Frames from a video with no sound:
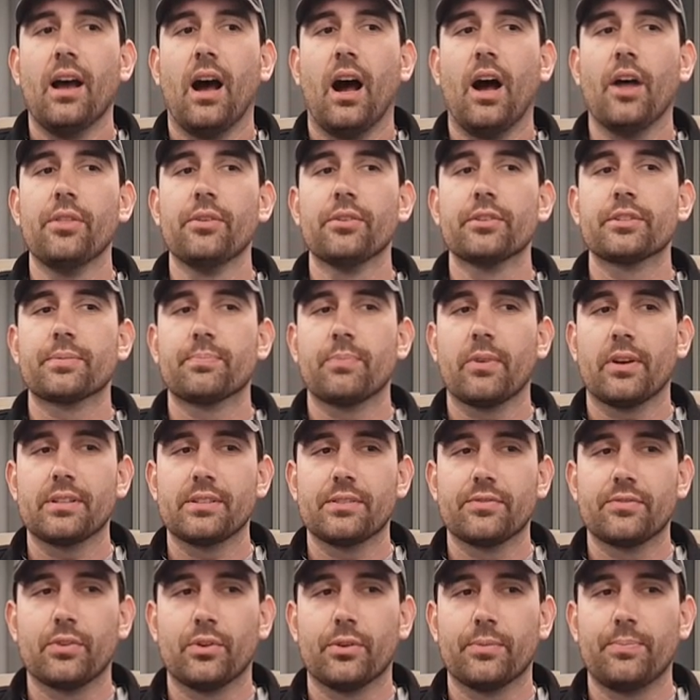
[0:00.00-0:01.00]
Other spreads
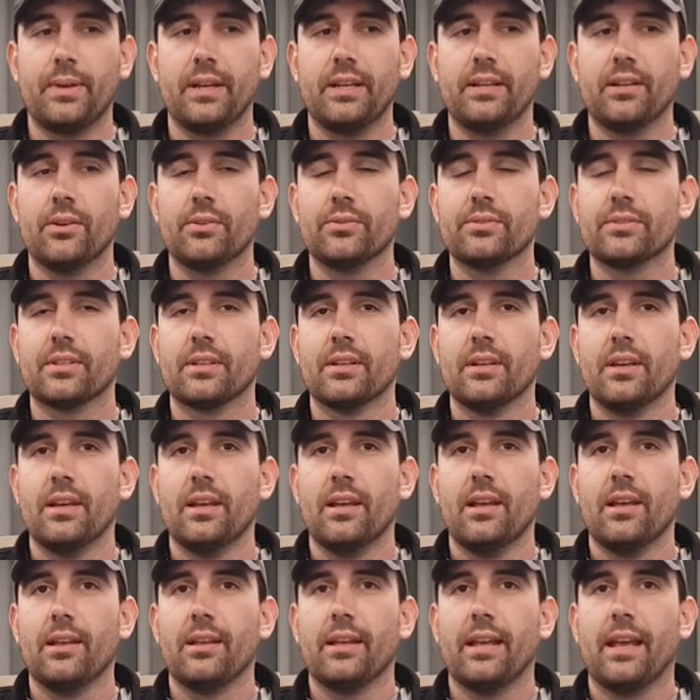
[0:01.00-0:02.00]
of torpedoes
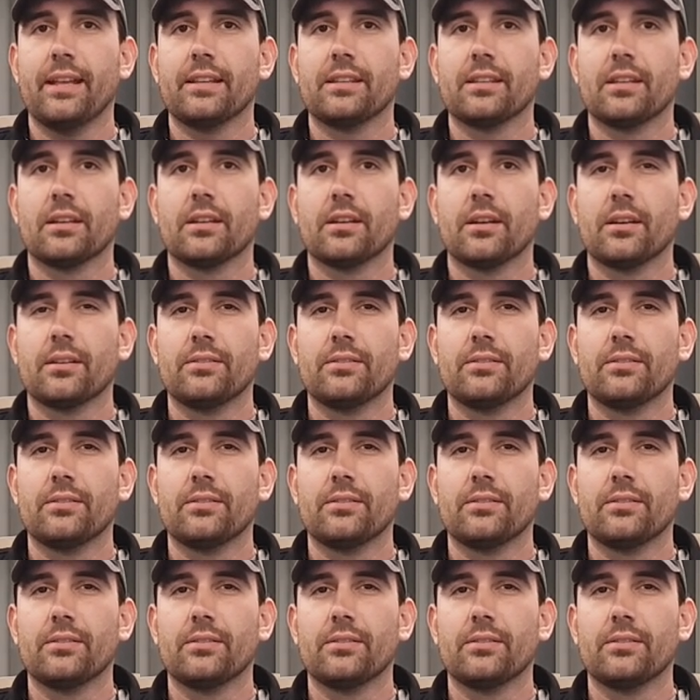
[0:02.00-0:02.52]
hit the